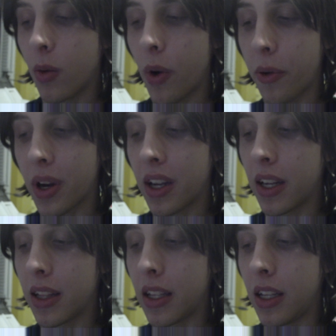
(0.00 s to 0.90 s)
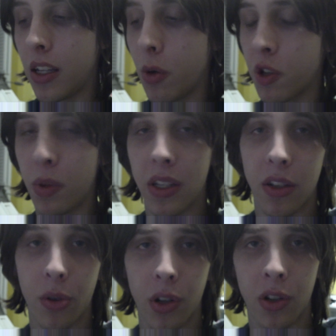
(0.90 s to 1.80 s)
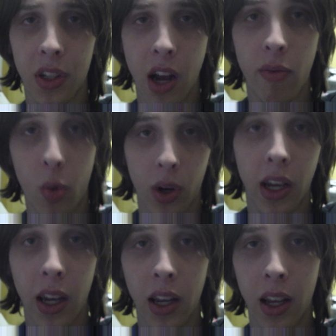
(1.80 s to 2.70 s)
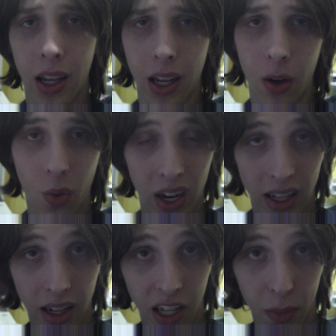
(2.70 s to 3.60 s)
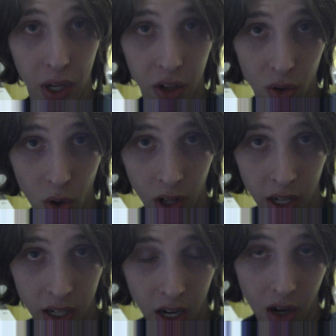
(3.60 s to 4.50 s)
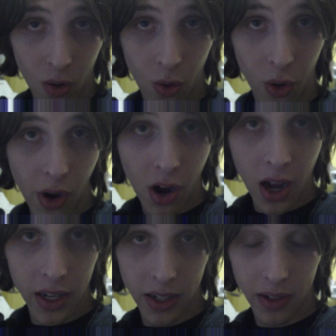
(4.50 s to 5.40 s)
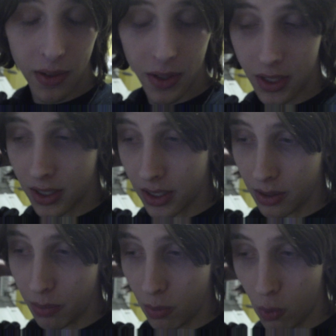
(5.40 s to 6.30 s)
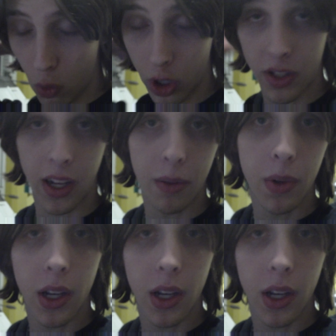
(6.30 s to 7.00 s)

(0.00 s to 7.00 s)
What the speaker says: whether I can get the USB serial stuff working in a way that lets me control it or not. We'll see.